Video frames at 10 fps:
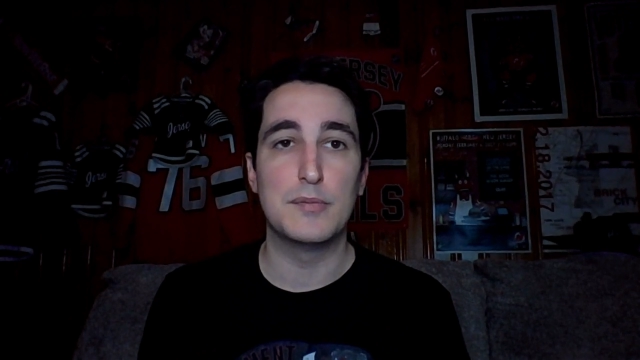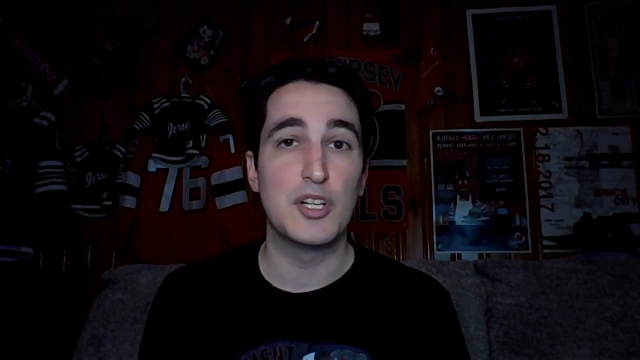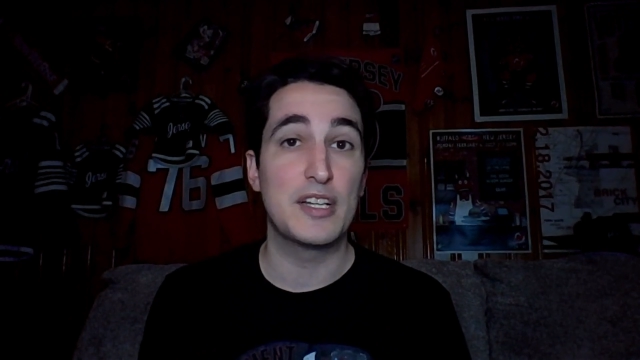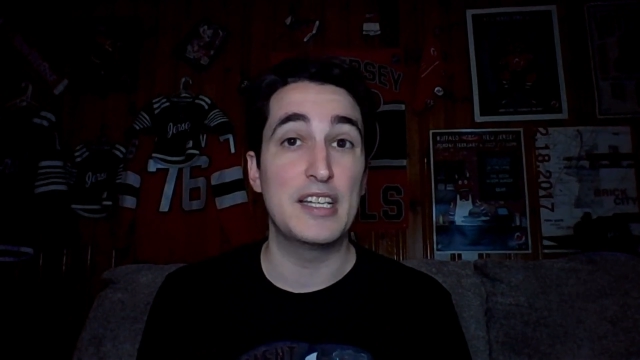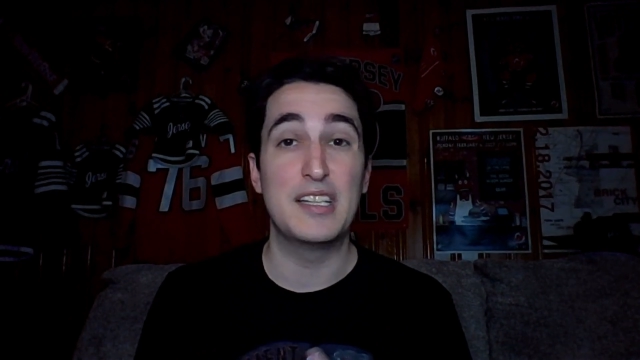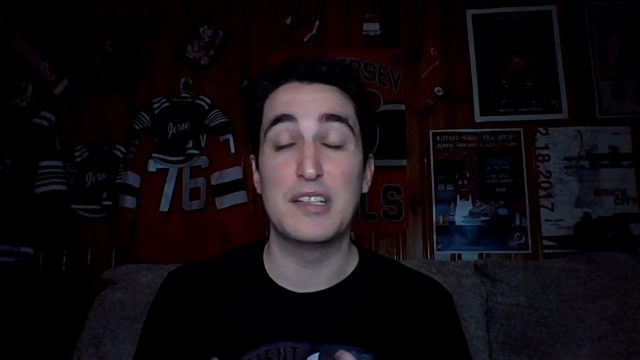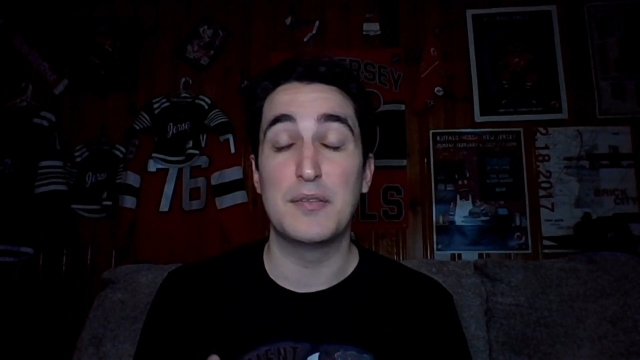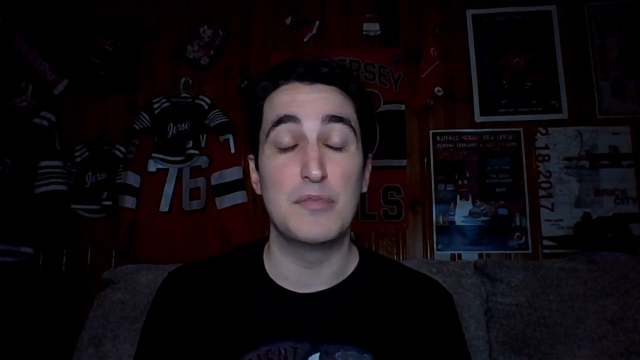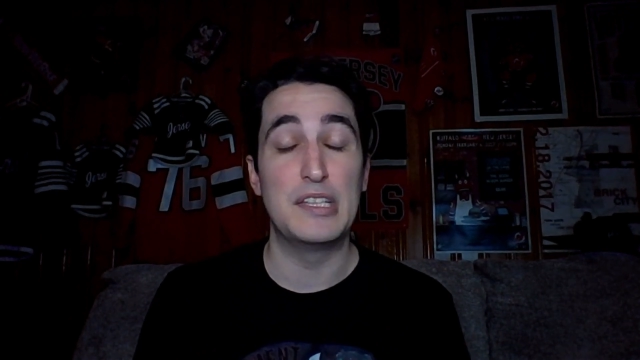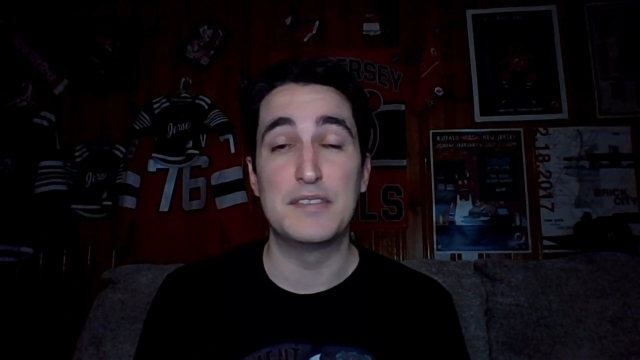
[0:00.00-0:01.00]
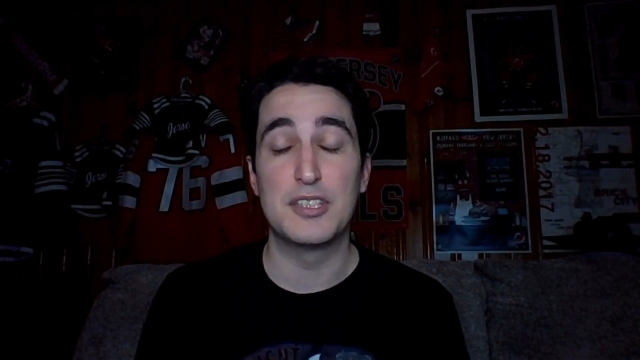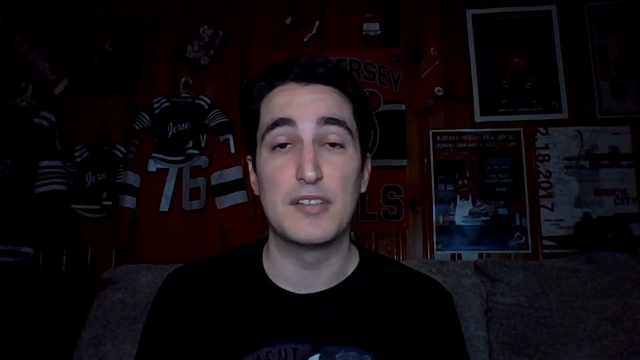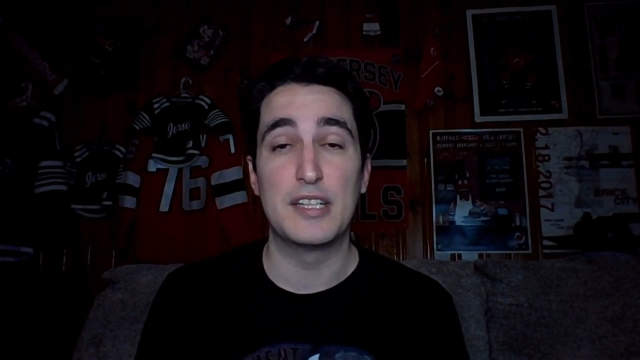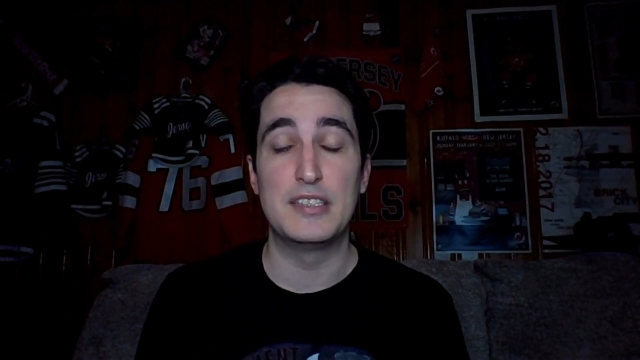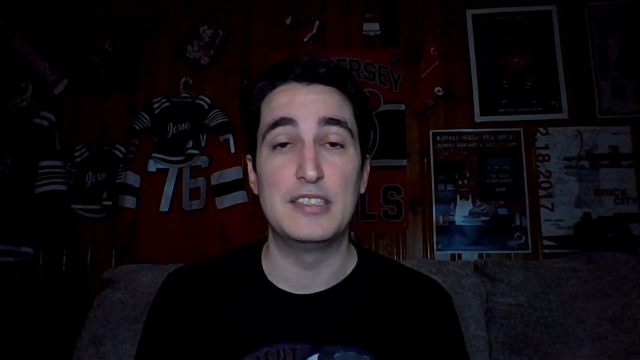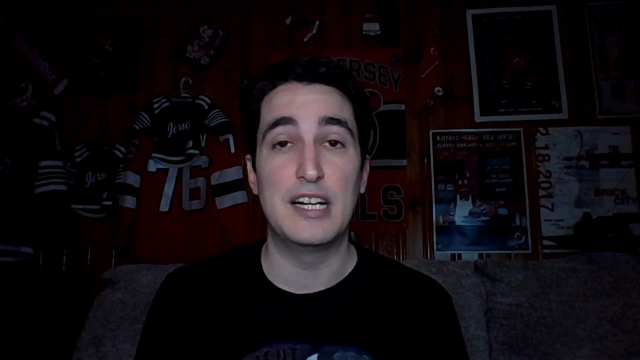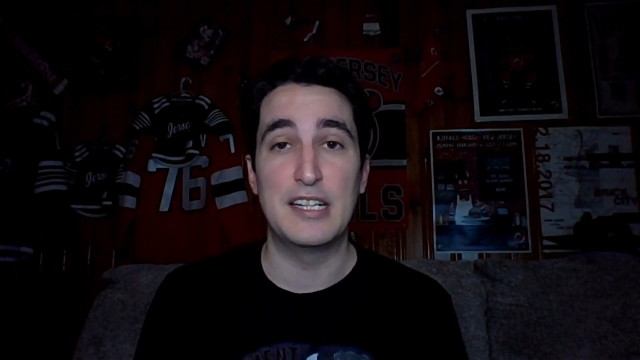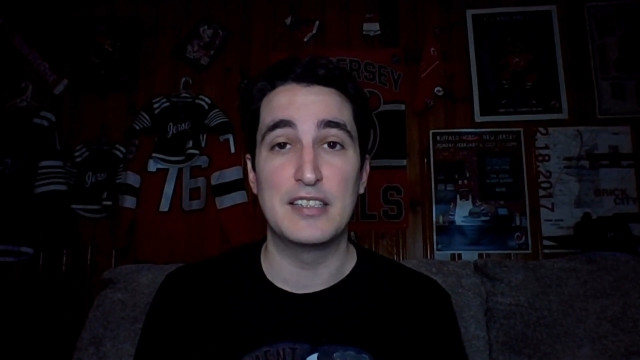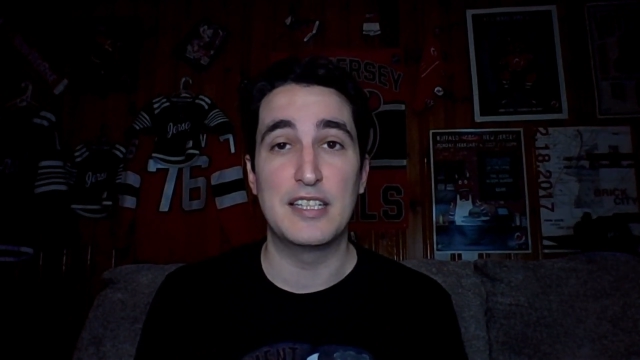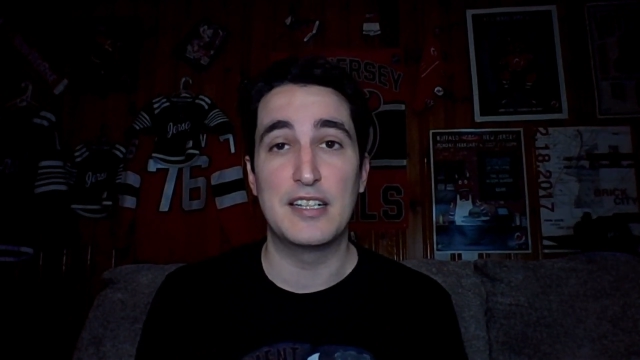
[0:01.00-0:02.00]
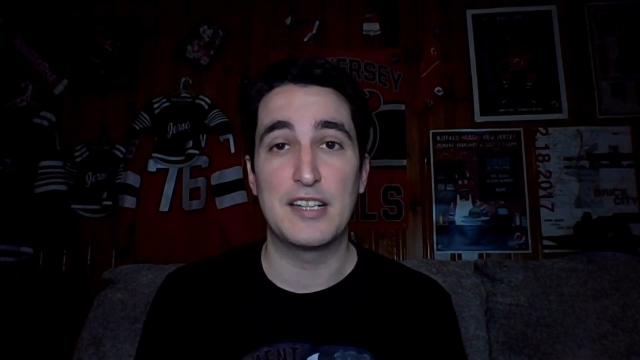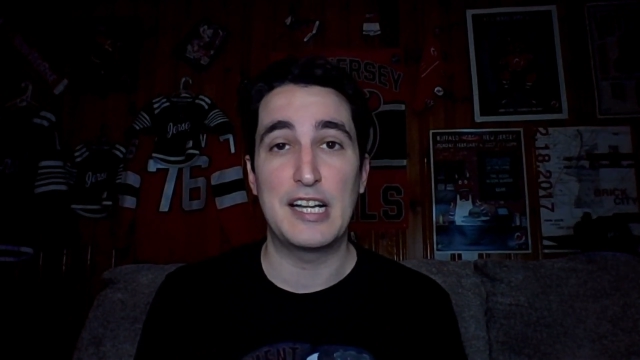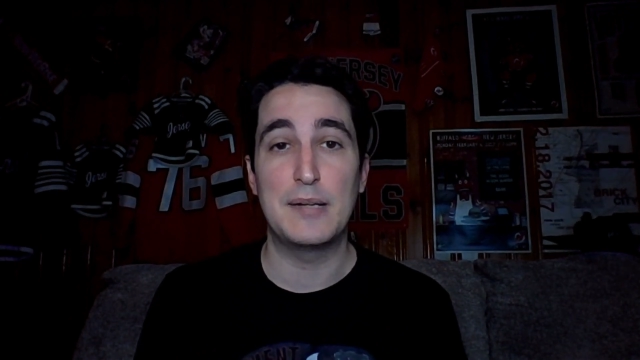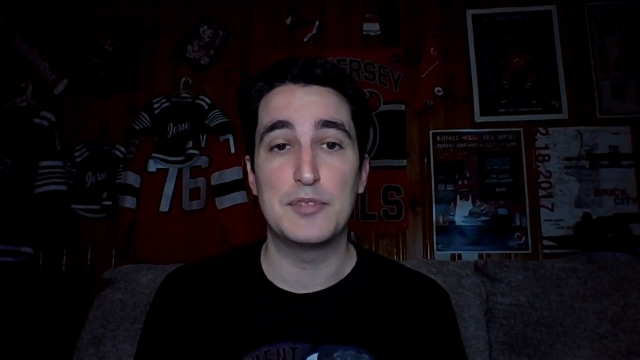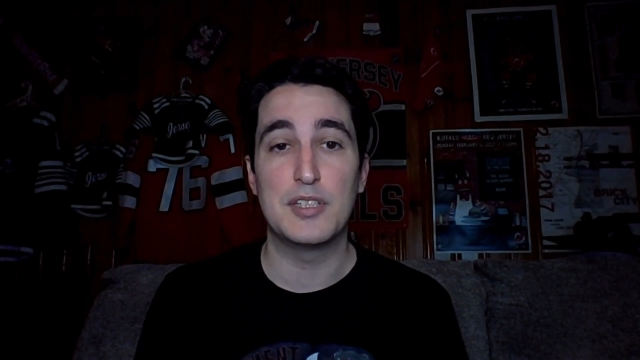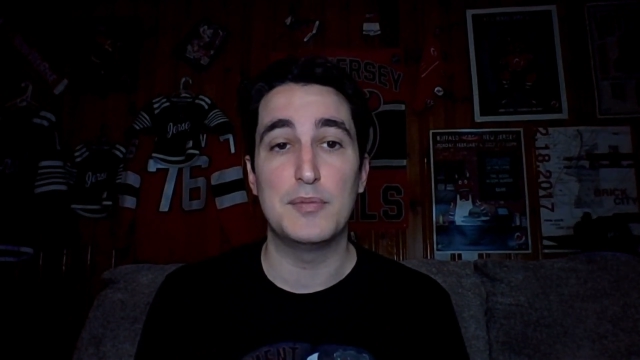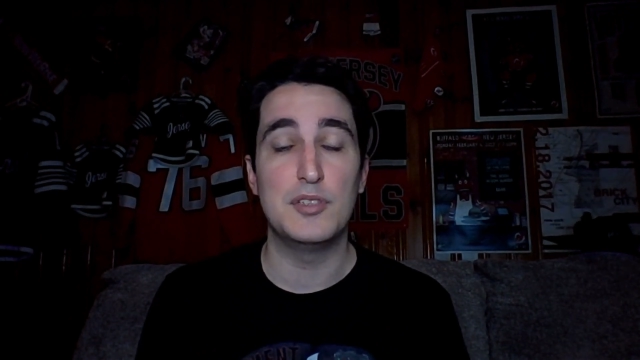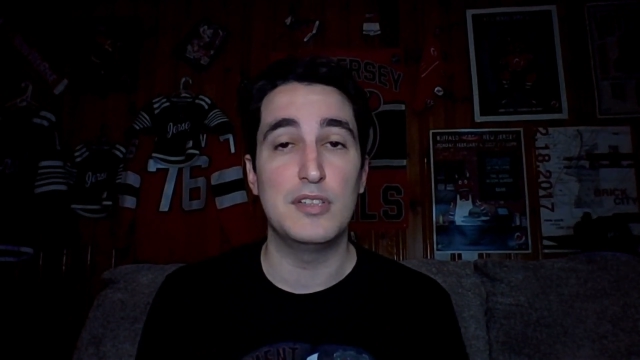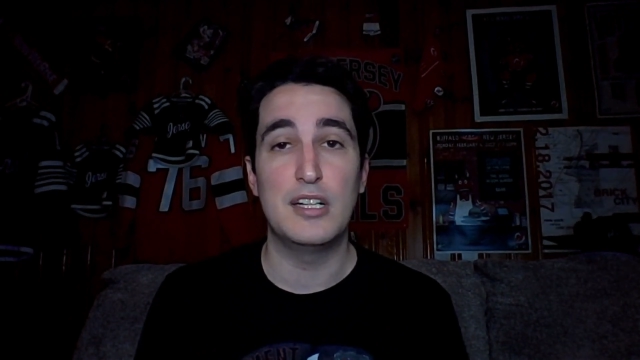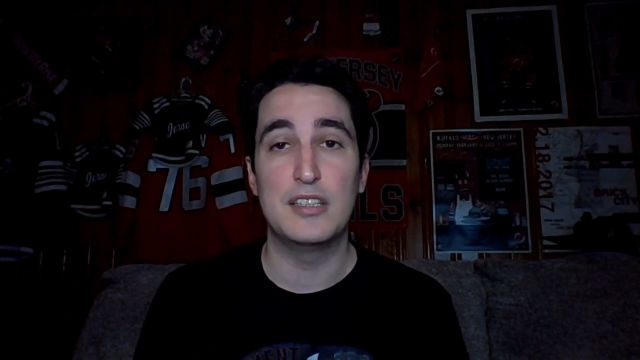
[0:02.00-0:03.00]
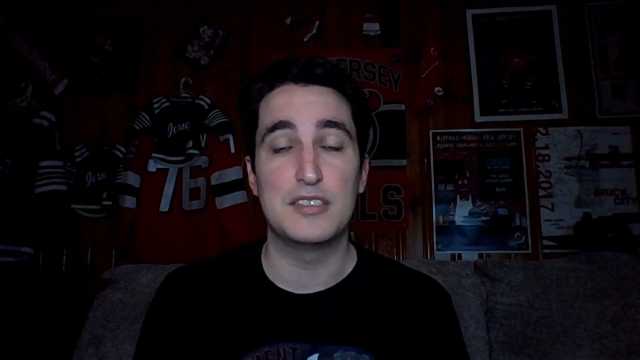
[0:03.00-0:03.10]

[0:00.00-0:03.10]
the market. Leafs are in dire, dire cap trouble.